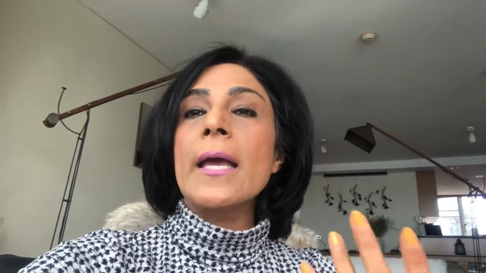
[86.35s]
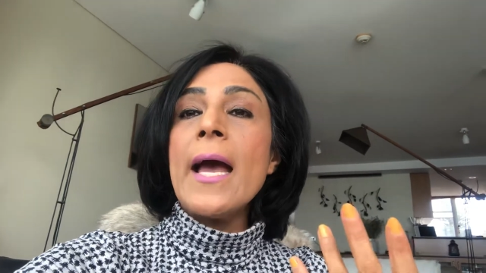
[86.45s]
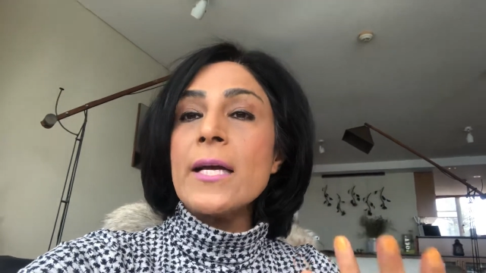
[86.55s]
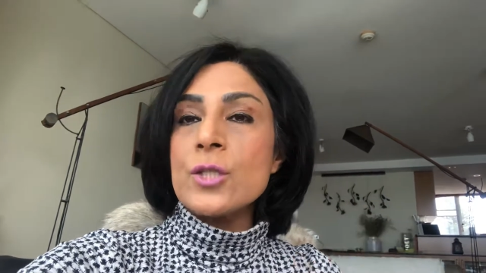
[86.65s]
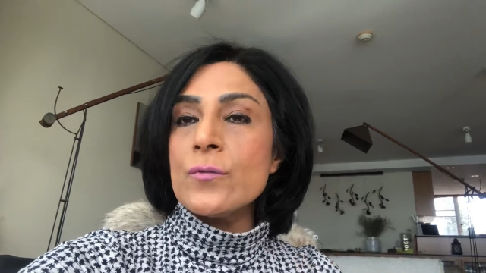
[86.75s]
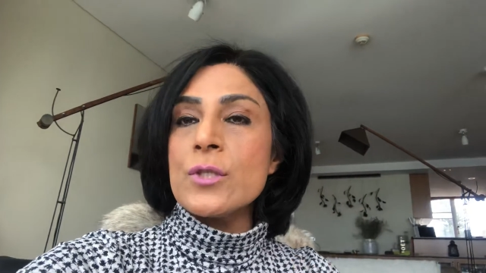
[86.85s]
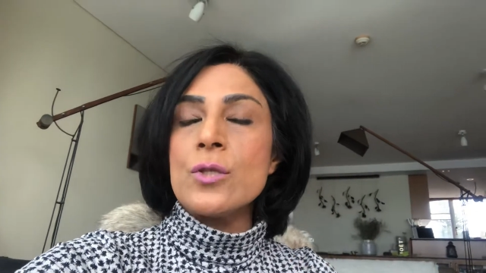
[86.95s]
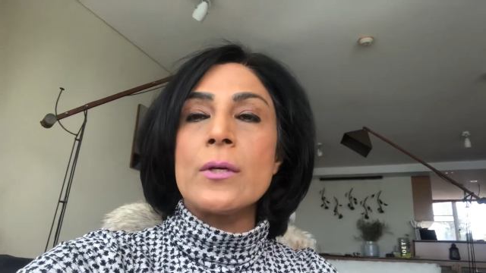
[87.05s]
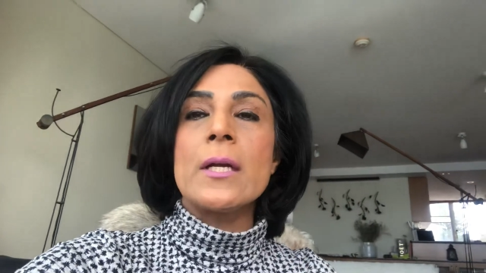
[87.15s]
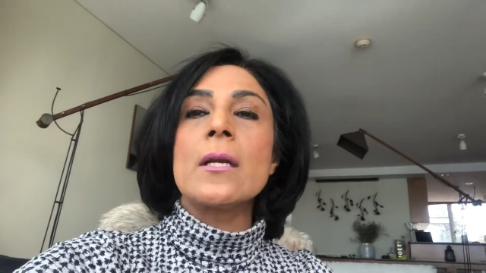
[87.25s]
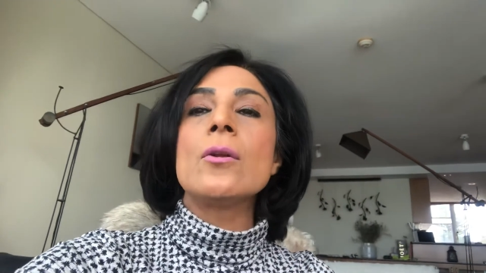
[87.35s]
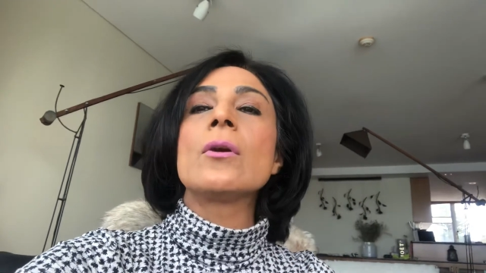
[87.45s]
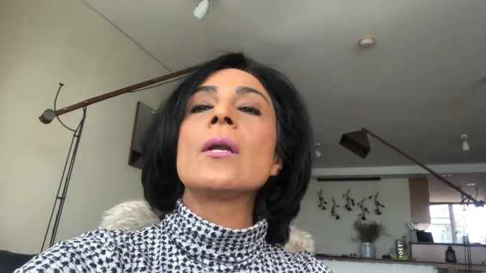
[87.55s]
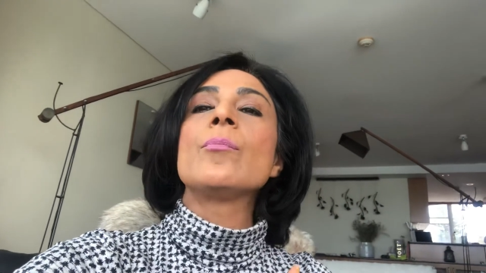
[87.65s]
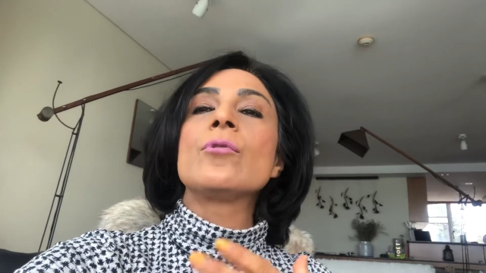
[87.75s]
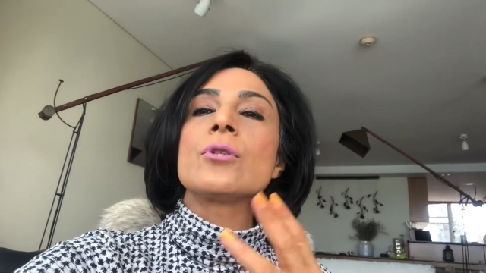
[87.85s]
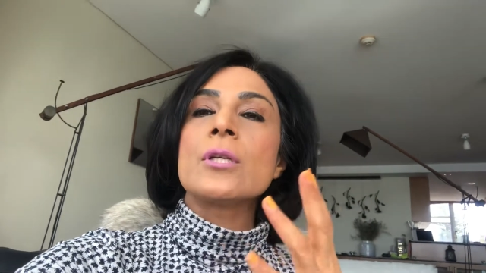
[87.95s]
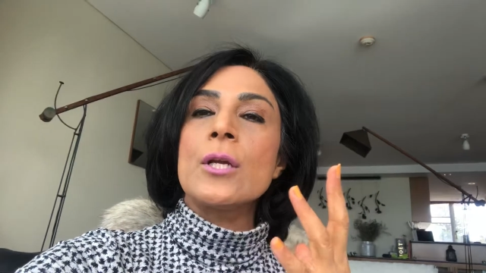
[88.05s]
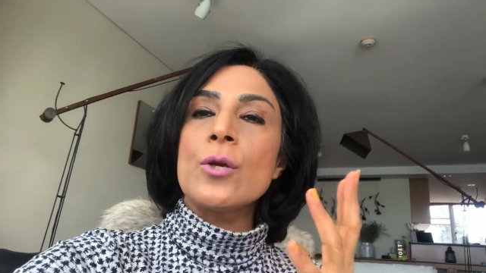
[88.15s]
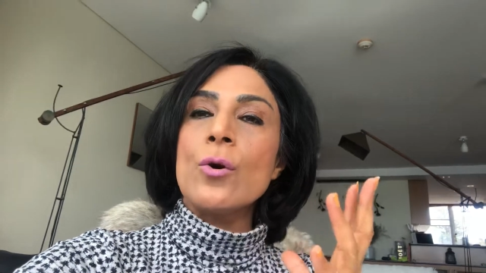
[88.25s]
cash which you can
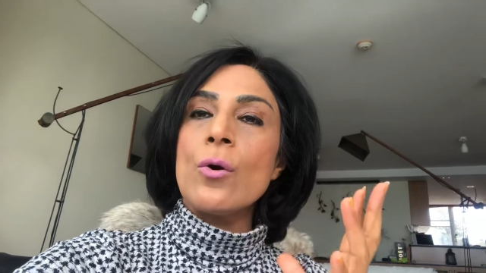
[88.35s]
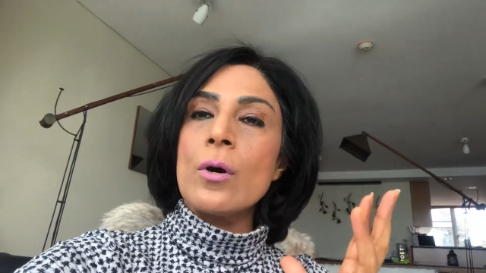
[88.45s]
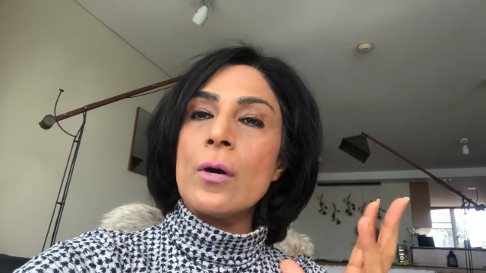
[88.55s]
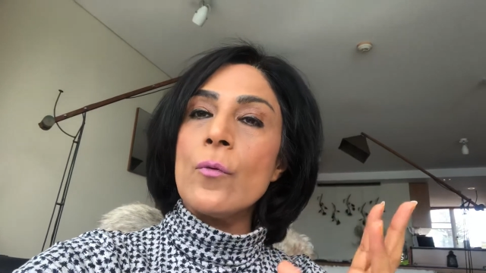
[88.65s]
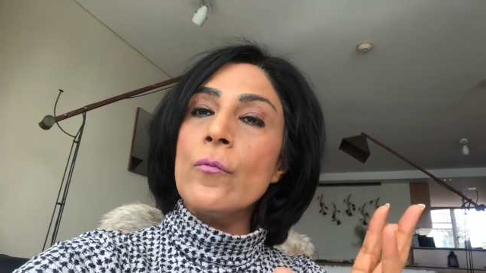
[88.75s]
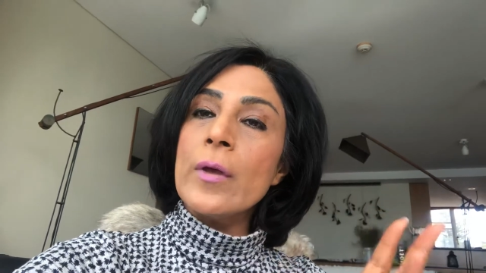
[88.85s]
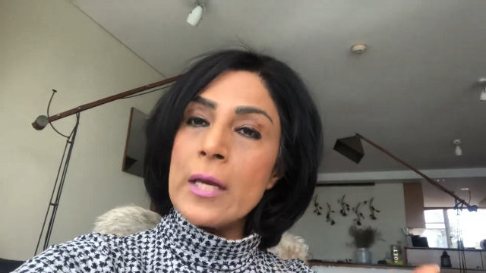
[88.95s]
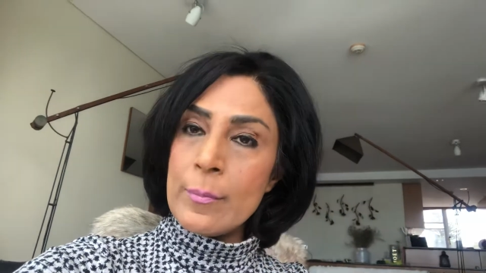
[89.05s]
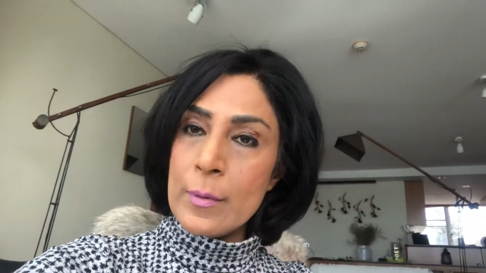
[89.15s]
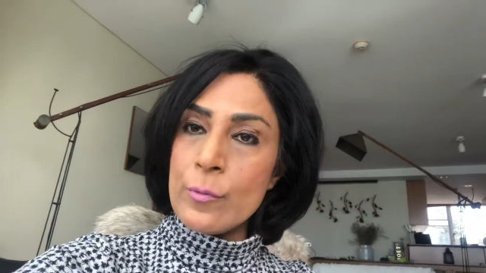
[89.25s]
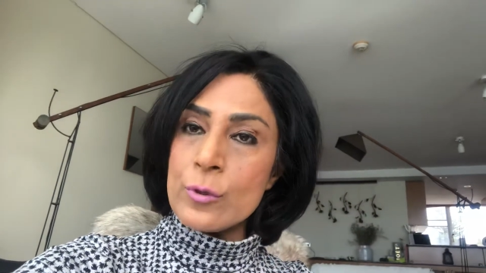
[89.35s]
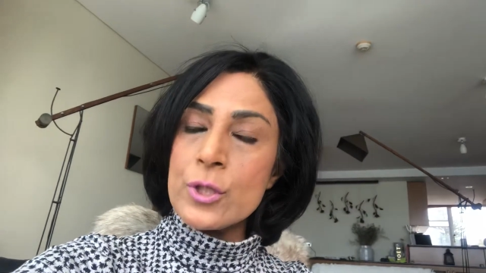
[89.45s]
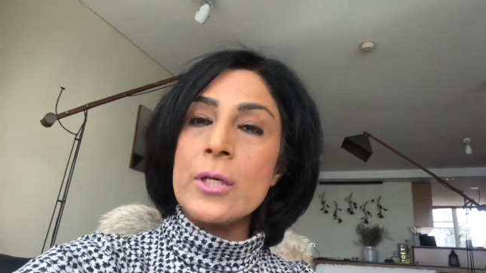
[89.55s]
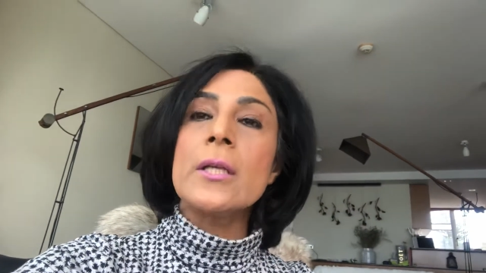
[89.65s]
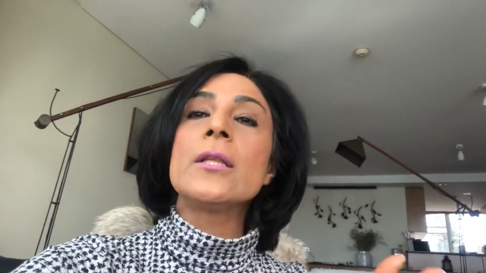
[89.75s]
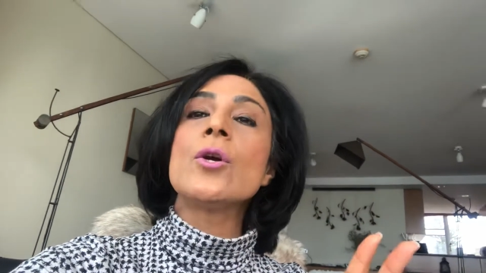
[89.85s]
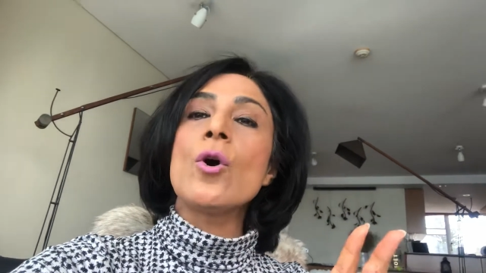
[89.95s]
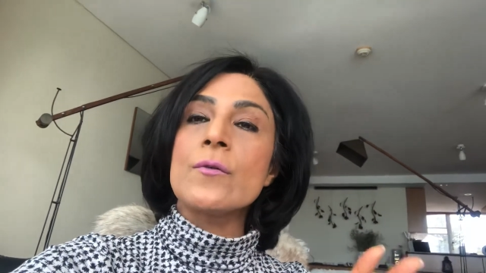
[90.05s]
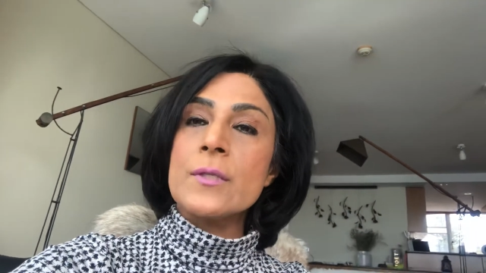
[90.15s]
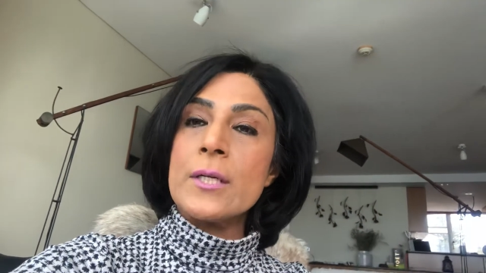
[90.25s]
put in your variable portion in the
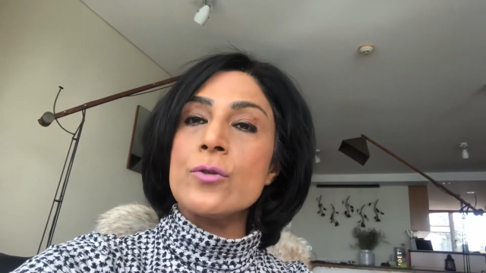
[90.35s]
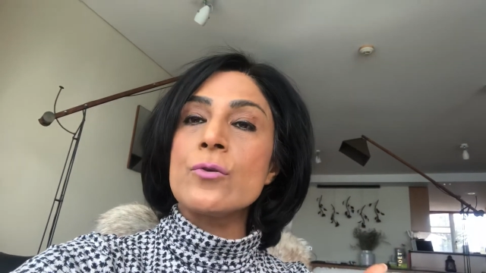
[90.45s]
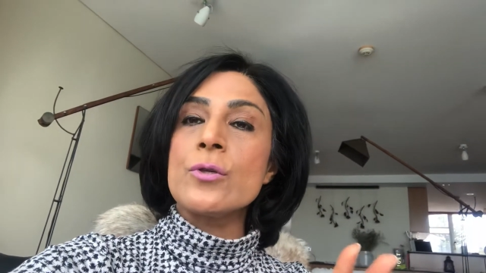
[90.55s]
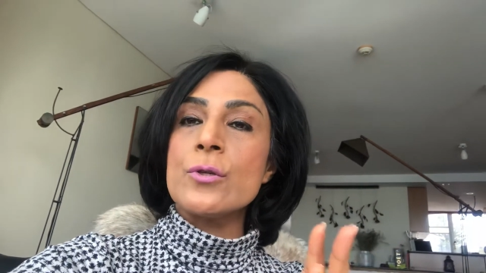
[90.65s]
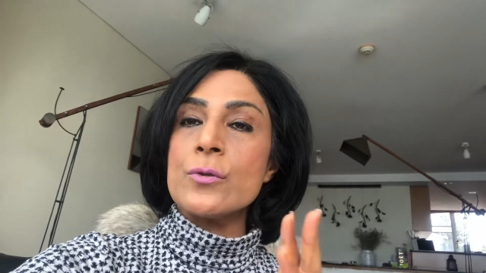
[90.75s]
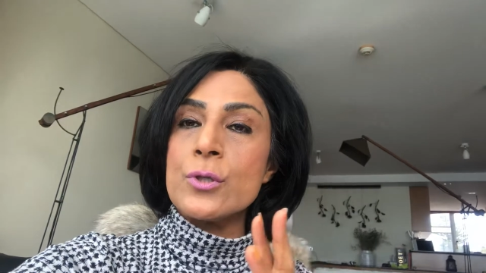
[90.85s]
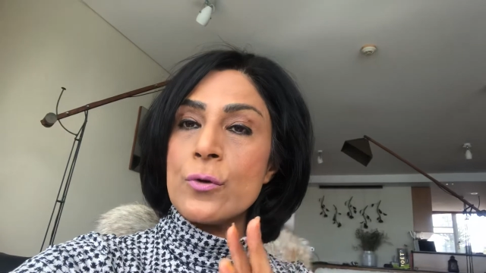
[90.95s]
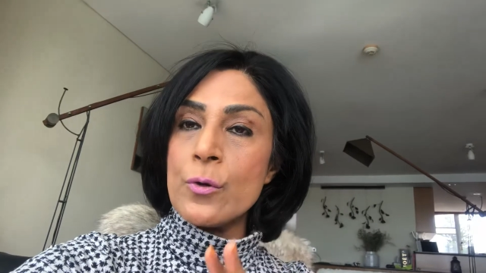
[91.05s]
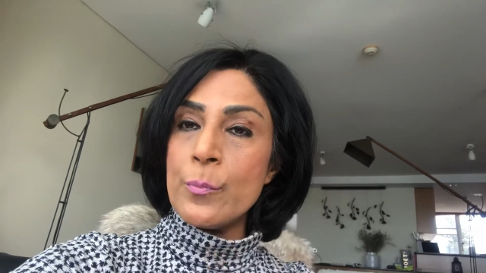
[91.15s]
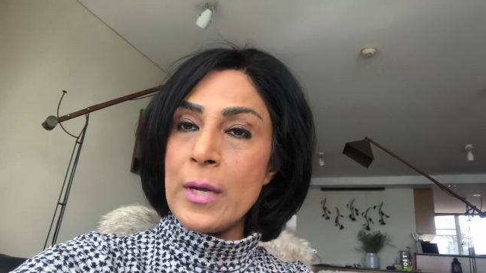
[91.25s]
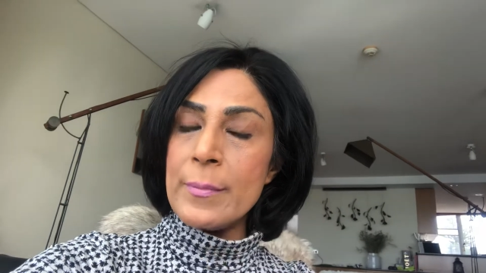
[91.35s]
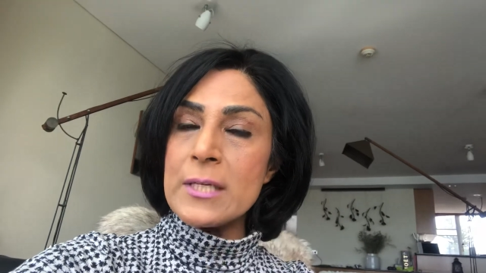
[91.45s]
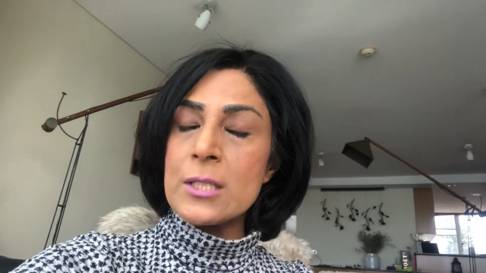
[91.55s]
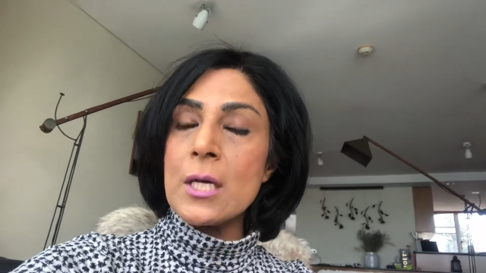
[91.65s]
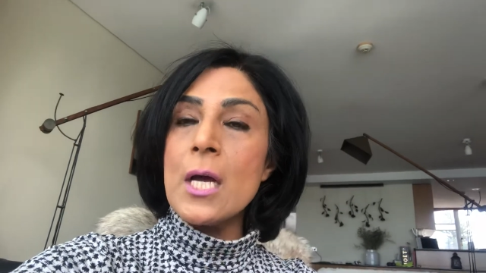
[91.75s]
offset to reduce your repayments.